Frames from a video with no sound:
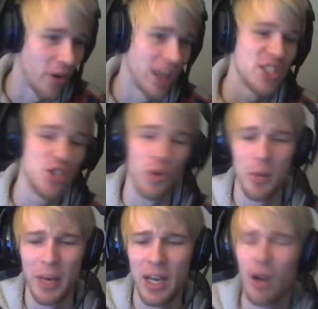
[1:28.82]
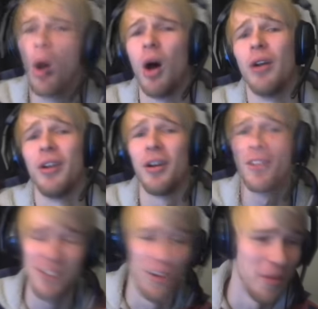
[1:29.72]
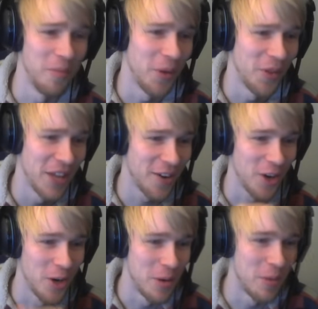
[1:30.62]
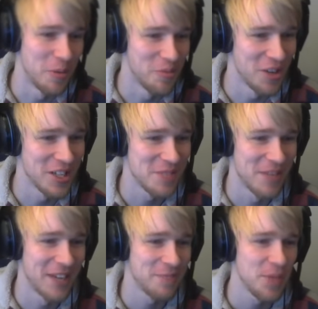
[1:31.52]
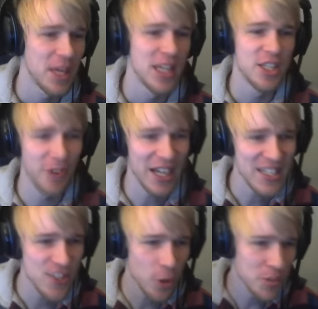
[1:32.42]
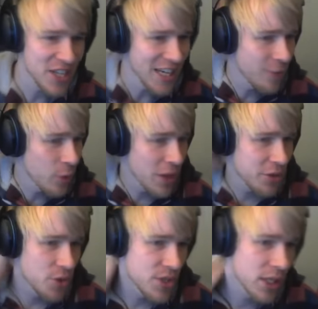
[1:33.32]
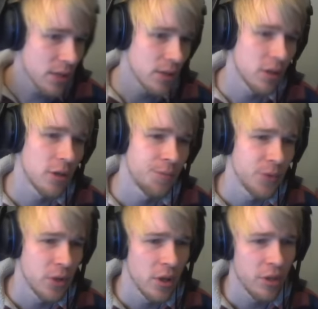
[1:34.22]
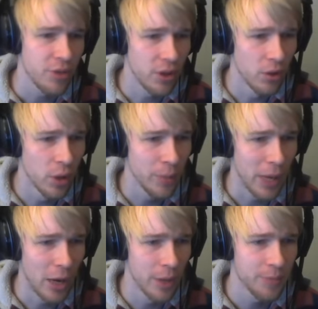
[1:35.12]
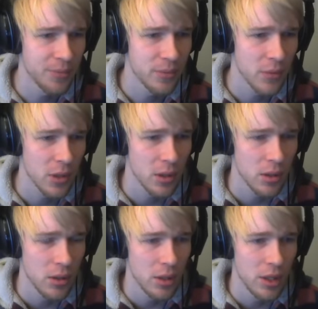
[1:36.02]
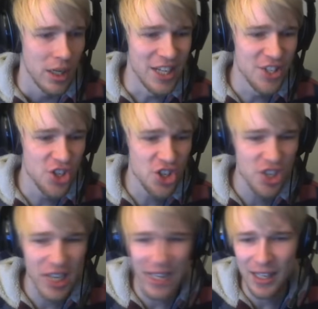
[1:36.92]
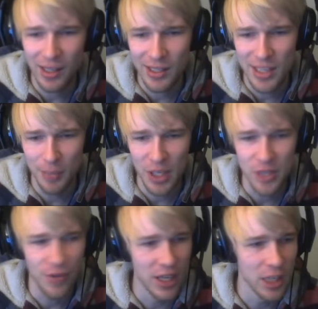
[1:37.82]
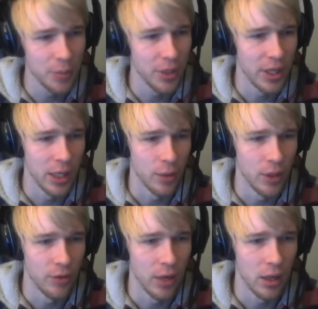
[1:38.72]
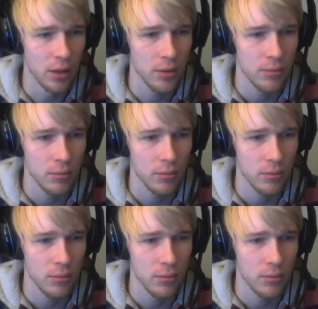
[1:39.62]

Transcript: Alright, sweet, man. Oh no, that's another button that I've got to remember to press, man. Divine Storm, is that ever worth using? Three Holy Power. It's just like uh, Templar's Verdict, but an AoE, right?